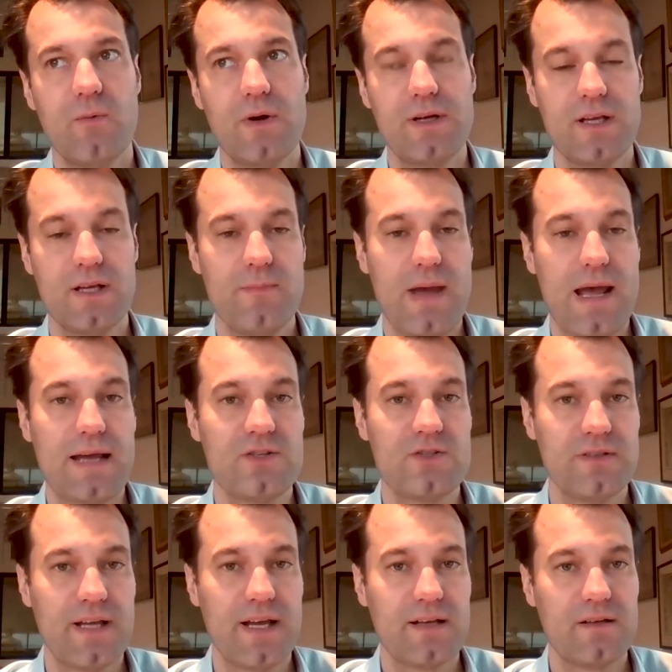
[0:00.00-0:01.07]
One can
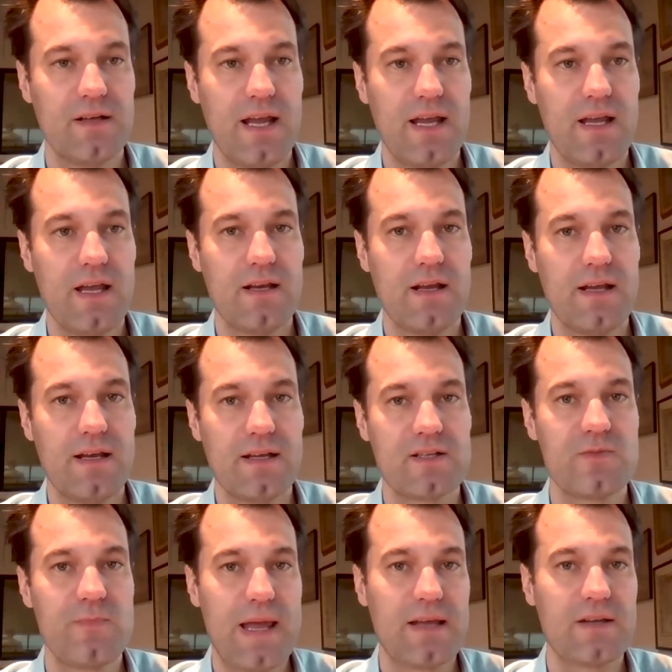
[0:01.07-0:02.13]
imagine that an
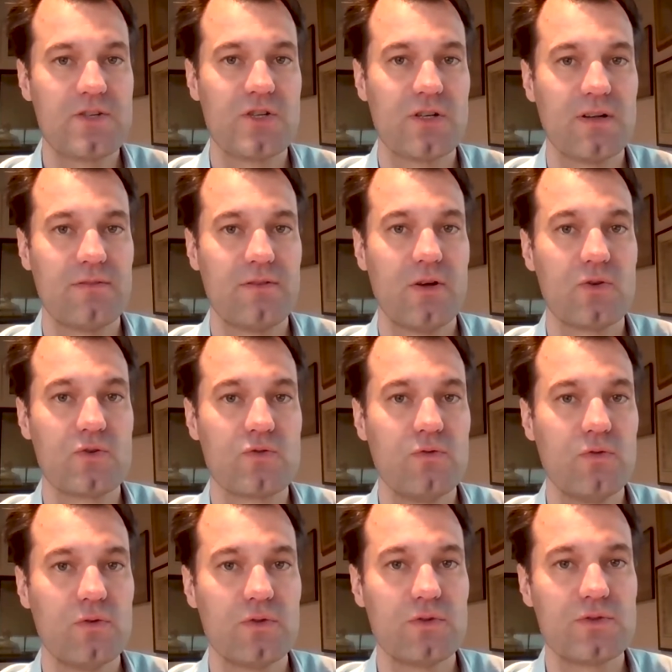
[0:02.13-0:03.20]
expansion of those
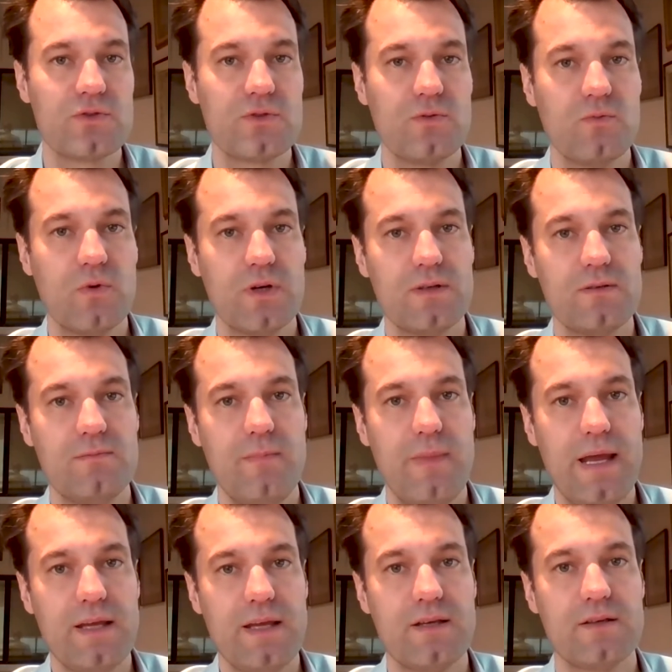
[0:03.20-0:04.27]
rules would
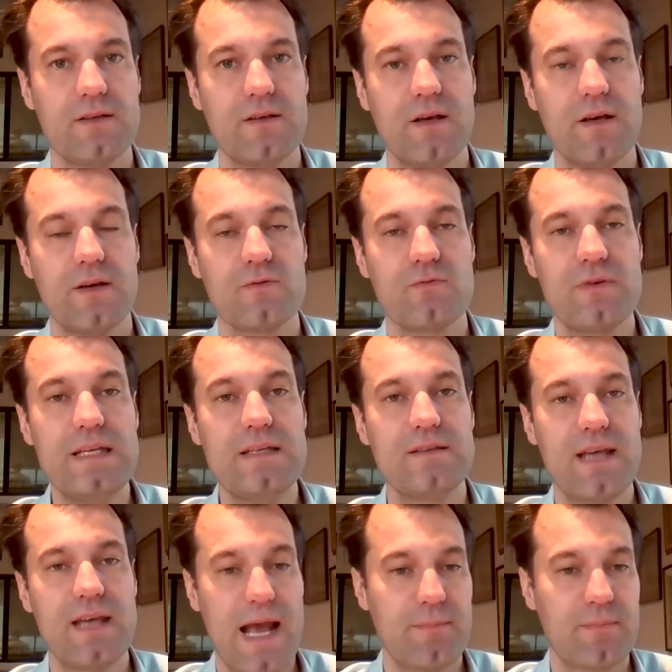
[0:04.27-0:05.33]
make REIT
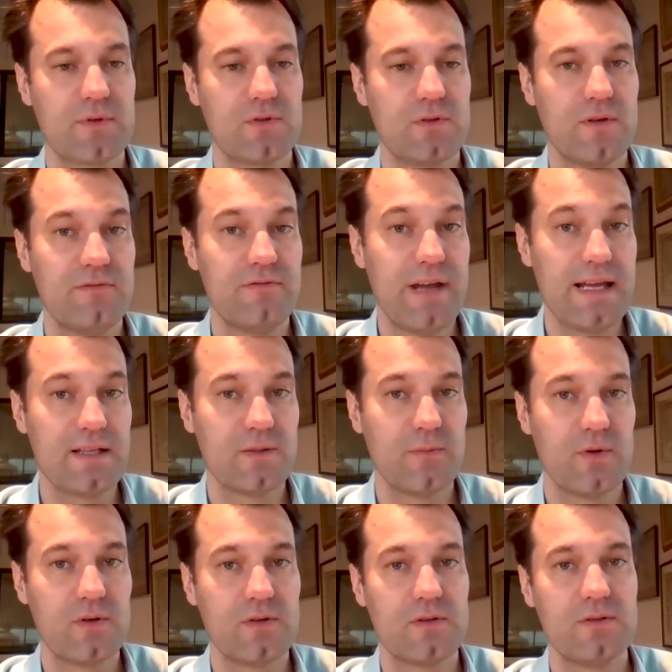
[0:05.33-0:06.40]
capital
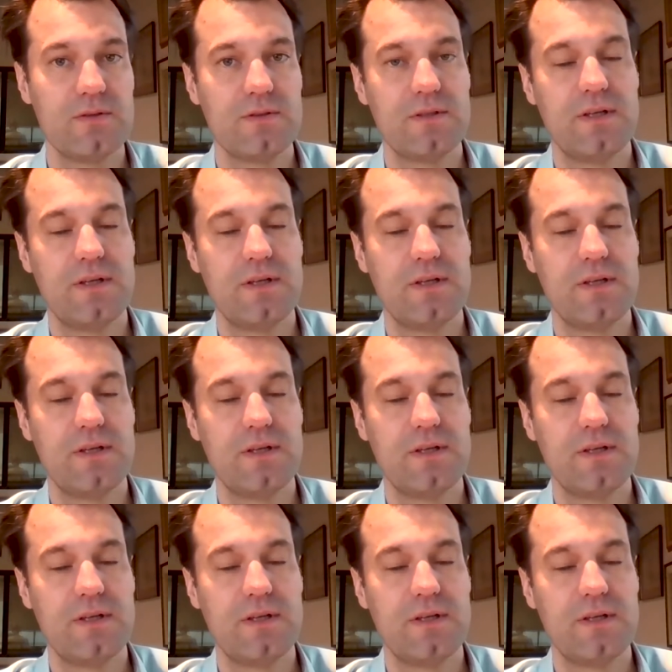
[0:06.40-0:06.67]
available